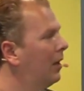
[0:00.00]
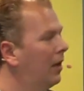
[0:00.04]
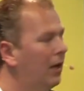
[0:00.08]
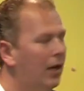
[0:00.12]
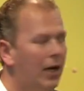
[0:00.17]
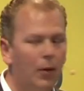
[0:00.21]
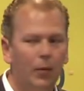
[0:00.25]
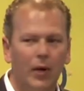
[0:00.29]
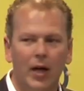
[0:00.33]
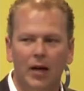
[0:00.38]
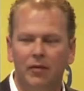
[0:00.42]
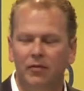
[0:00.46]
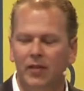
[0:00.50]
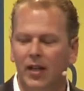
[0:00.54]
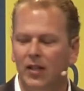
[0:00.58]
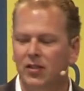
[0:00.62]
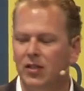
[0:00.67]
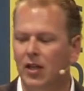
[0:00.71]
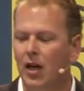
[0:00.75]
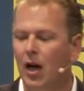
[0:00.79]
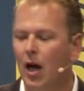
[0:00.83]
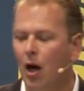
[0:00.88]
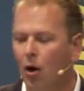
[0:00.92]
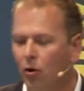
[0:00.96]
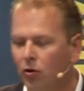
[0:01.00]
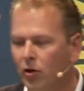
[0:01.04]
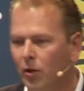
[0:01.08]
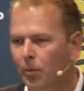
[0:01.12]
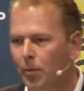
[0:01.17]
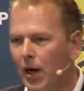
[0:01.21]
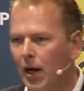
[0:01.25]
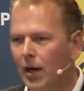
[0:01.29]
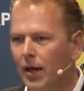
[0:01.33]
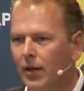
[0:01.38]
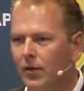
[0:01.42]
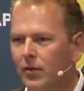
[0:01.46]
and we have Tesla
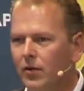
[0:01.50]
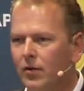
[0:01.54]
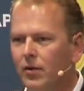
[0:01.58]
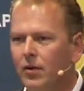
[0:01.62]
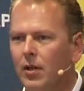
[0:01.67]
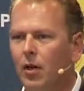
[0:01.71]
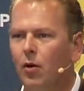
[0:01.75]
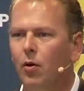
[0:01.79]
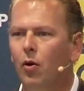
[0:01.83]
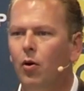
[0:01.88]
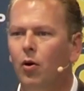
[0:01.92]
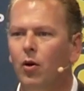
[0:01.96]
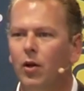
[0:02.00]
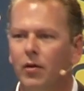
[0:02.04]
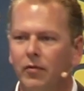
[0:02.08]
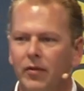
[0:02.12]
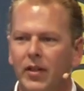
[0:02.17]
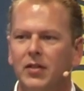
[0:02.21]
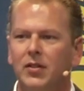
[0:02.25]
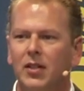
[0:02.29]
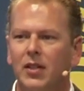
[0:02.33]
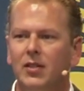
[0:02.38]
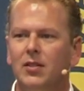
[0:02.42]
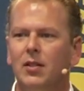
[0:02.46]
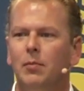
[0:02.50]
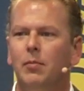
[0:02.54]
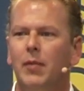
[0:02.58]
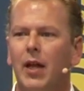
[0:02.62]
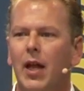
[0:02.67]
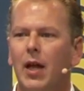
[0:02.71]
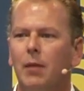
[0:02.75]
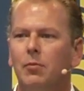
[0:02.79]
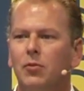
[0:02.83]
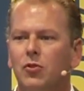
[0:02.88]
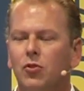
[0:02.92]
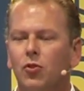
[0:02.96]
Autopilot. Now, all of these system
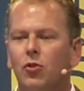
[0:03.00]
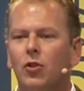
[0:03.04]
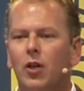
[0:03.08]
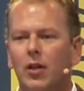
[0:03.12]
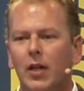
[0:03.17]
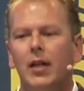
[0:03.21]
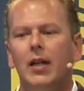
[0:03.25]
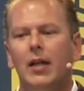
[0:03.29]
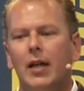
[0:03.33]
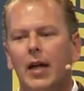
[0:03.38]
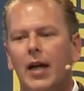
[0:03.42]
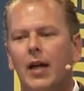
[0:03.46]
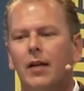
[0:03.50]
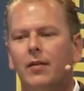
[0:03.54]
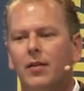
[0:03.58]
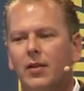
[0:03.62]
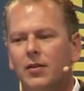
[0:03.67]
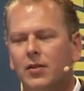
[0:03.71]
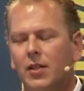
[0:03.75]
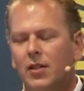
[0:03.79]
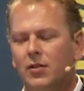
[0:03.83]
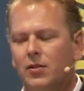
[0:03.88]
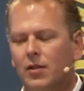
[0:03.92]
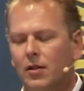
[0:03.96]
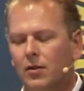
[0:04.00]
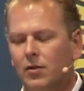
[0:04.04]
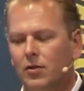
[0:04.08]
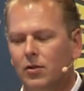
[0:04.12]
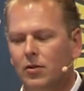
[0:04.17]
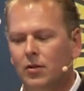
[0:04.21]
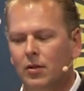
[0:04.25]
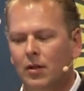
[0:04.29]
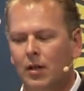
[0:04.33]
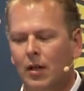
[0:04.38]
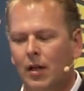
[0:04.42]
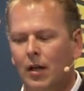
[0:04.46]
names do not indicate
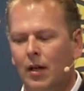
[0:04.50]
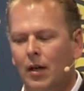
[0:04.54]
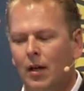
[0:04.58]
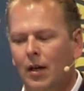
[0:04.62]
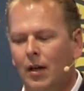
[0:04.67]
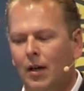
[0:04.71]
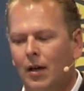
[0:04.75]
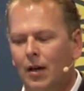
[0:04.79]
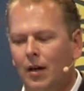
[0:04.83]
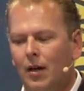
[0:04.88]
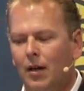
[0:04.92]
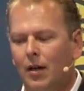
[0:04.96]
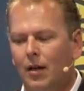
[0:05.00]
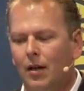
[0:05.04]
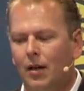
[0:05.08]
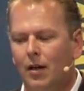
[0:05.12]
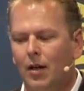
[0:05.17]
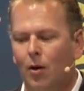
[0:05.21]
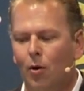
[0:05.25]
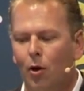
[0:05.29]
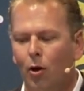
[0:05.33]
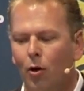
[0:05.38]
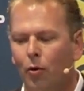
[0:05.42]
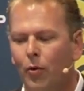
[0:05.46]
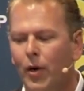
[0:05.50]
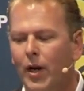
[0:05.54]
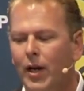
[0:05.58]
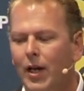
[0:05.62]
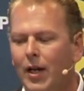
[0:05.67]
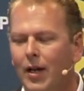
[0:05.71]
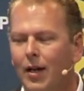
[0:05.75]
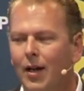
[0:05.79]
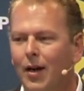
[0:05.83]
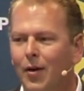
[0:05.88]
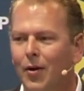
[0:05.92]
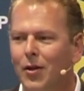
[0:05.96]
assistance. Now, already
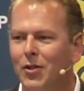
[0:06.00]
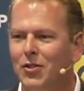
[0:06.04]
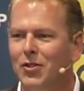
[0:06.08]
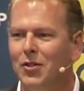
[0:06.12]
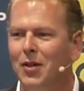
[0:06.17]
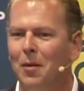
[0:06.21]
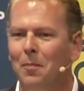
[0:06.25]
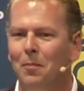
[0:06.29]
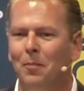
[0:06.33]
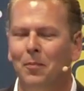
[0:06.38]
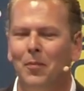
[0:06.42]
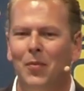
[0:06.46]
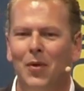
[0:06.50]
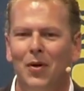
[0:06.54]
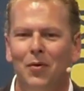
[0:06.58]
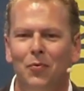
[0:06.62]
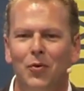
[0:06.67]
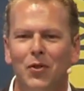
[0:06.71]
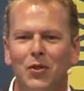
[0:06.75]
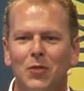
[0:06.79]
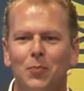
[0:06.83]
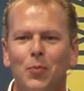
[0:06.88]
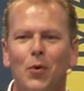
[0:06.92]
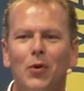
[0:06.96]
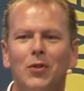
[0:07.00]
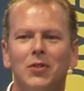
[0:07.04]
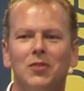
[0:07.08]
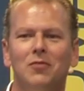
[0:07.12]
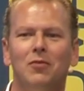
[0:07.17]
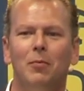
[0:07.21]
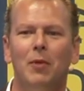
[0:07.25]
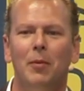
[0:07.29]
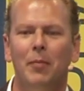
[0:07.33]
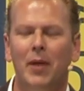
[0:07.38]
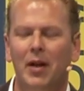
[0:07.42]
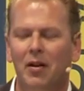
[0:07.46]
there is some response
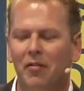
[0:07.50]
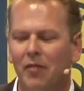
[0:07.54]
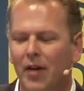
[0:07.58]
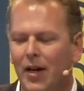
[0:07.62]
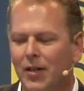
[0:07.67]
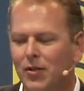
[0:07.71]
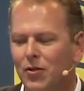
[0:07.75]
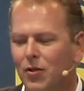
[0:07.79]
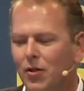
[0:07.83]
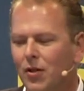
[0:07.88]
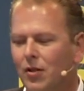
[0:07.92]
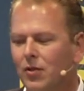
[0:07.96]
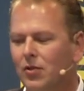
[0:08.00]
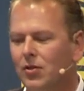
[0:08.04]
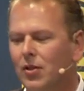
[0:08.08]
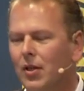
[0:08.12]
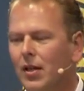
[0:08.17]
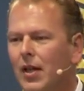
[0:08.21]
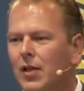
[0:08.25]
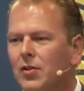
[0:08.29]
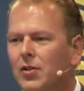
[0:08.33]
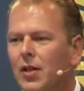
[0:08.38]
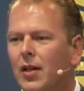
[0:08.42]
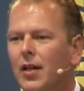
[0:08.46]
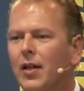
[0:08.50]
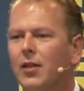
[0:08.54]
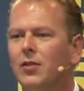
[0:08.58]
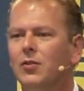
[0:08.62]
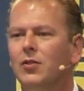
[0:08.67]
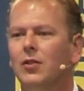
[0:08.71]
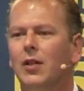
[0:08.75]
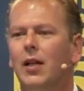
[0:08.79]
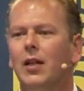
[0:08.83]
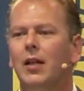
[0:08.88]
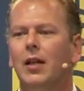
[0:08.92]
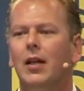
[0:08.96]
from the manufacturers. Nissan
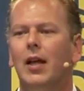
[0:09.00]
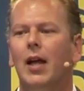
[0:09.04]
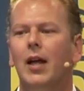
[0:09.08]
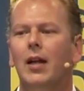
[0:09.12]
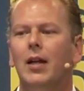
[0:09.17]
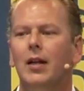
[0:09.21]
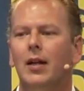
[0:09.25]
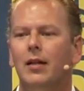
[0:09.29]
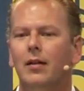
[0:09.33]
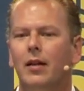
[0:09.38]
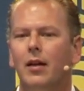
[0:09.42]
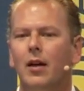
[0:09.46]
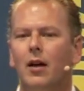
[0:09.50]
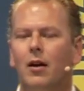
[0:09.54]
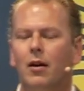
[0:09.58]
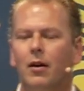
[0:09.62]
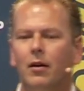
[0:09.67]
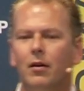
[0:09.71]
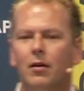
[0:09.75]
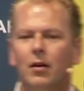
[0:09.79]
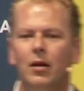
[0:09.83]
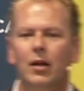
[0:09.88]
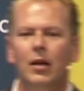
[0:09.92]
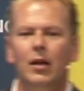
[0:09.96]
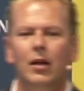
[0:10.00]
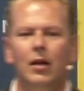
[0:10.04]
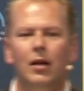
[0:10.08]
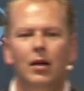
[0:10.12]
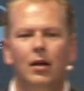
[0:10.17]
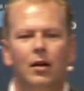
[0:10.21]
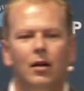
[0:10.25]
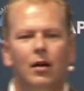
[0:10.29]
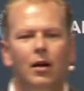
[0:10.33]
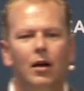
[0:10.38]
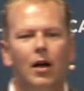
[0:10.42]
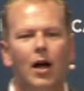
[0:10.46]
is indicating that they are
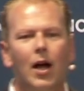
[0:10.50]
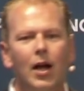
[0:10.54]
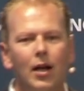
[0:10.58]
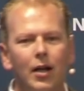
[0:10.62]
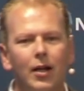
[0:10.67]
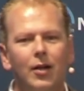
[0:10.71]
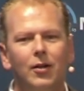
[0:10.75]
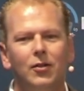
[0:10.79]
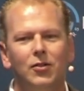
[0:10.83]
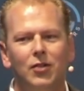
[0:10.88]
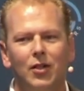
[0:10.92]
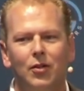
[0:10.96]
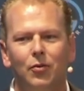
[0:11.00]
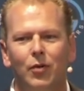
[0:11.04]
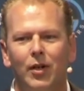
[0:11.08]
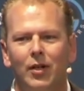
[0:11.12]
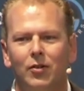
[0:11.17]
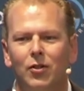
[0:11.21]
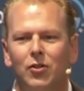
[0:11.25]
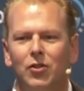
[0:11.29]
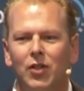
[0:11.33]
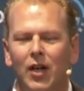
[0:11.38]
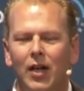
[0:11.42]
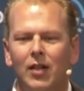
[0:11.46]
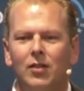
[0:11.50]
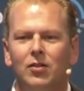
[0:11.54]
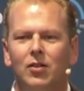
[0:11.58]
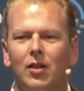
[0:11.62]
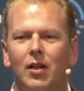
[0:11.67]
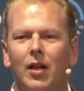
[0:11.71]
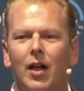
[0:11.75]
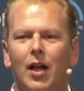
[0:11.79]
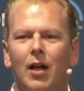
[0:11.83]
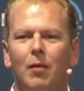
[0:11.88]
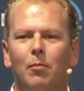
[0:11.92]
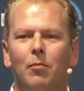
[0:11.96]
highly considering to change the
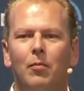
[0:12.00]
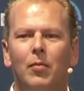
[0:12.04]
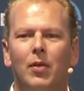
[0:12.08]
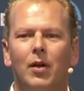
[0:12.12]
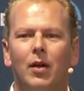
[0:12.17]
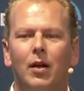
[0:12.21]
name,